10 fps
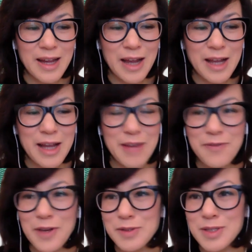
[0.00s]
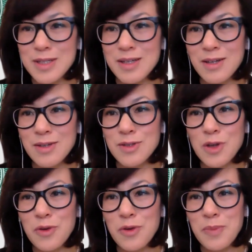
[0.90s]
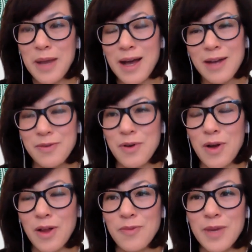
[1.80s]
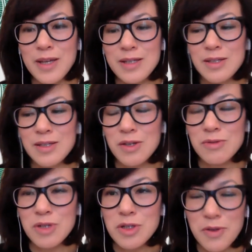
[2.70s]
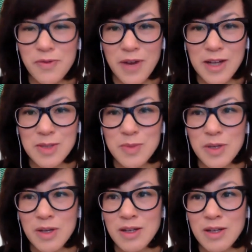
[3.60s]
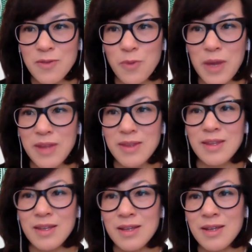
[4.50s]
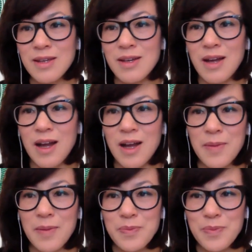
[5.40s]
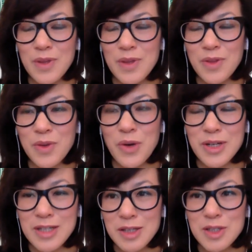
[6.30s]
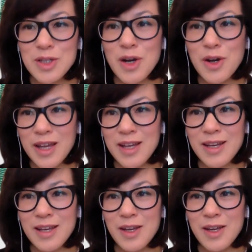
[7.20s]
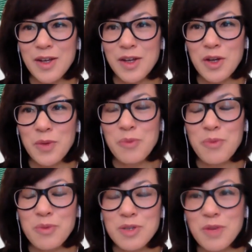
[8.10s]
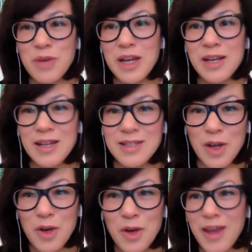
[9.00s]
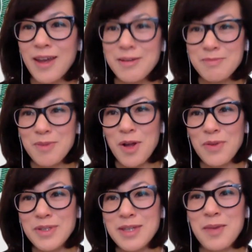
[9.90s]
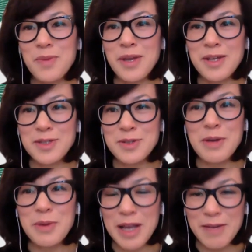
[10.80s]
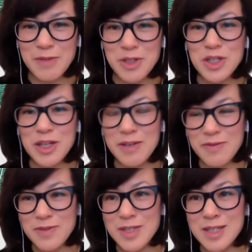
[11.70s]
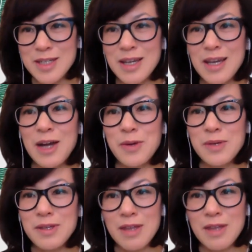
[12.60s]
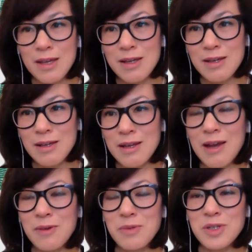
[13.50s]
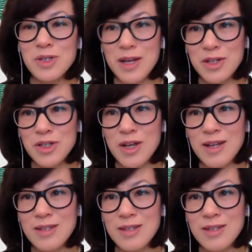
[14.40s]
kind of felt so bad for all of my digital friends because of when the quarantine started, we started recognizing, okay, all these campaigns are now going to have to shift how we think and how we strategize